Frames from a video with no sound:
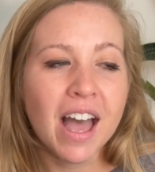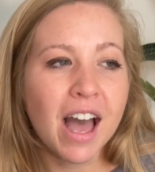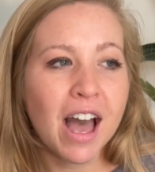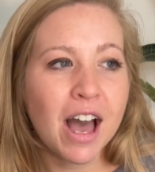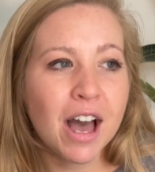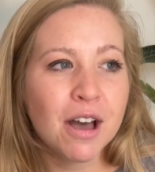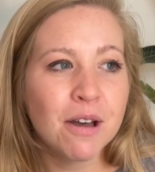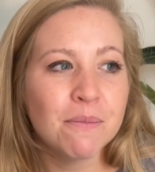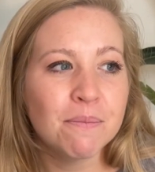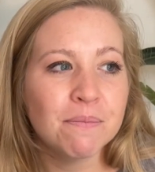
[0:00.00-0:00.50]

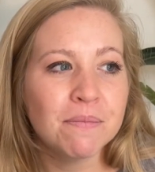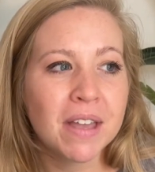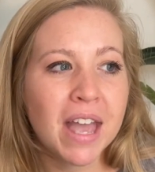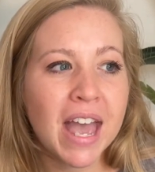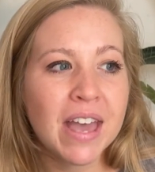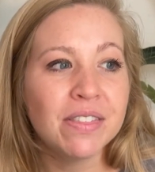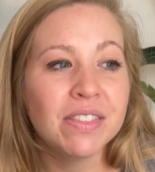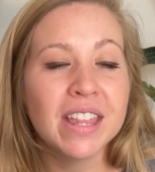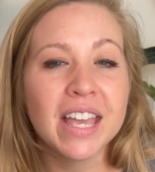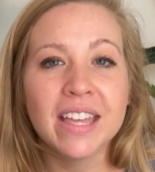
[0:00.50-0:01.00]
And
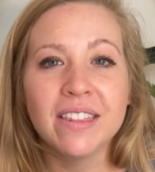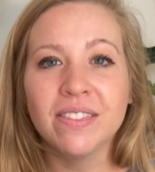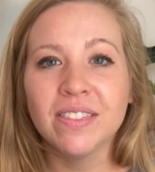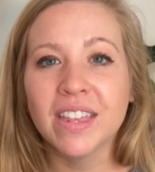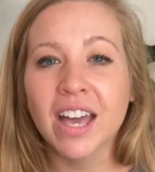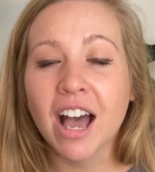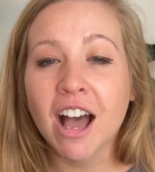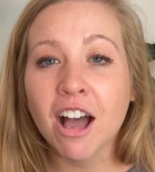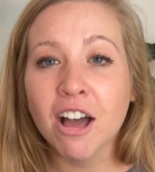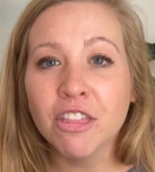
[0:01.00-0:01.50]
then
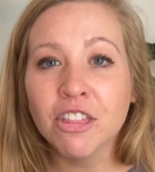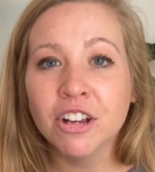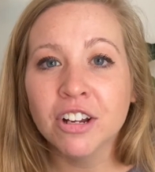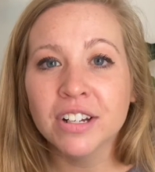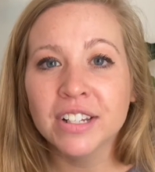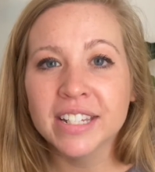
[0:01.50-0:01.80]
the other